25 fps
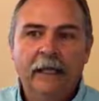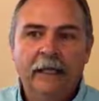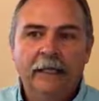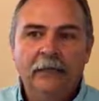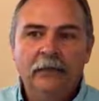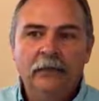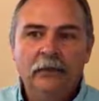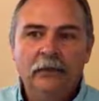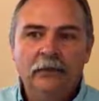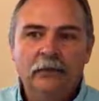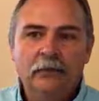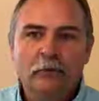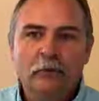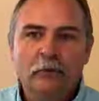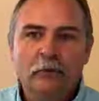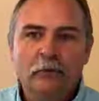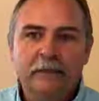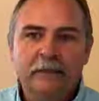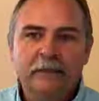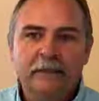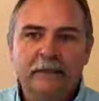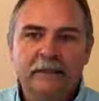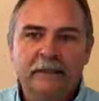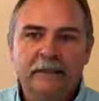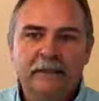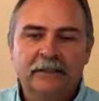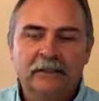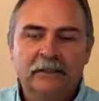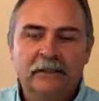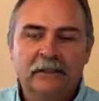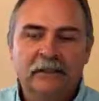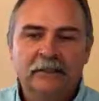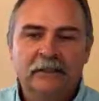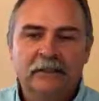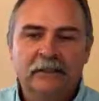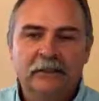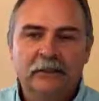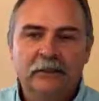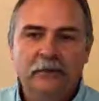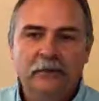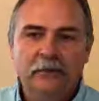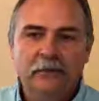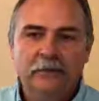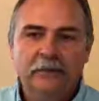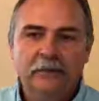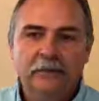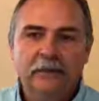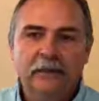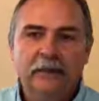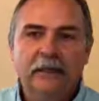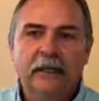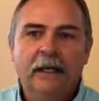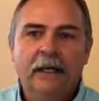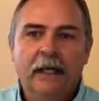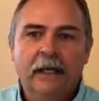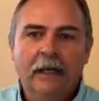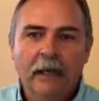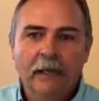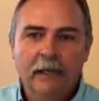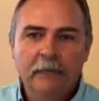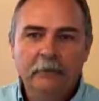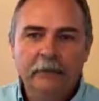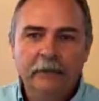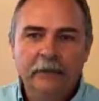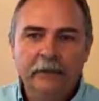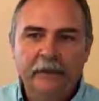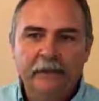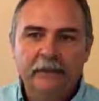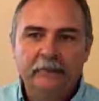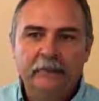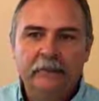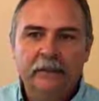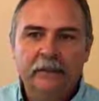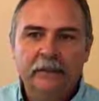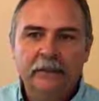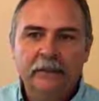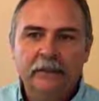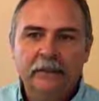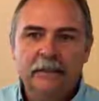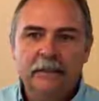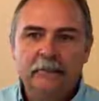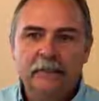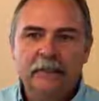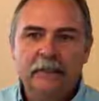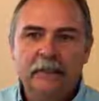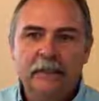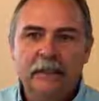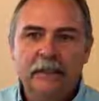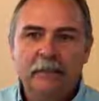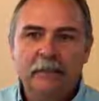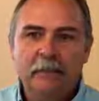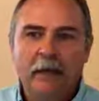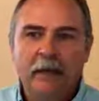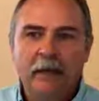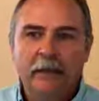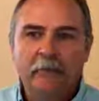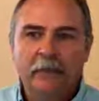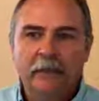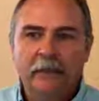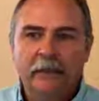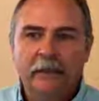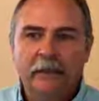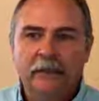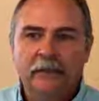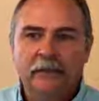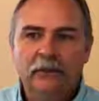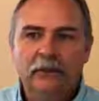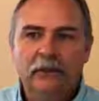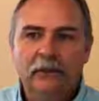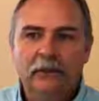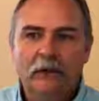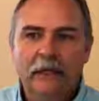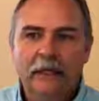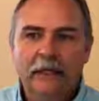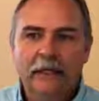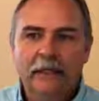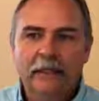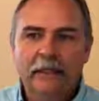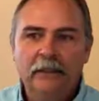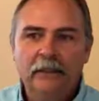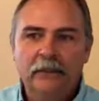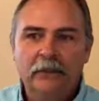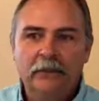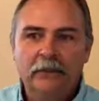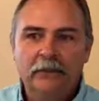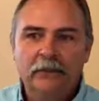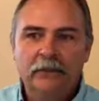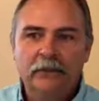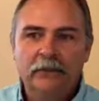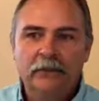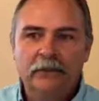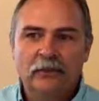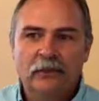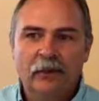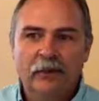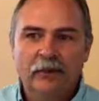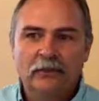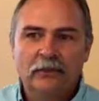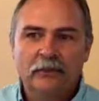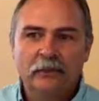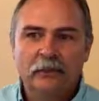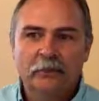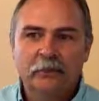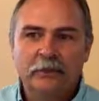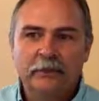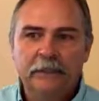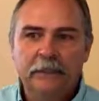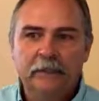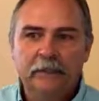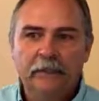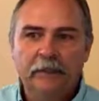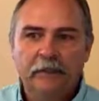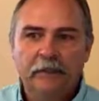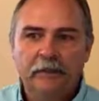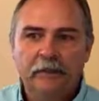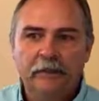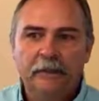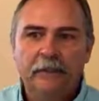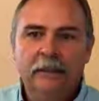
and used with my 6th grade students. I believe this demonstrates my ability to create and use instructional material.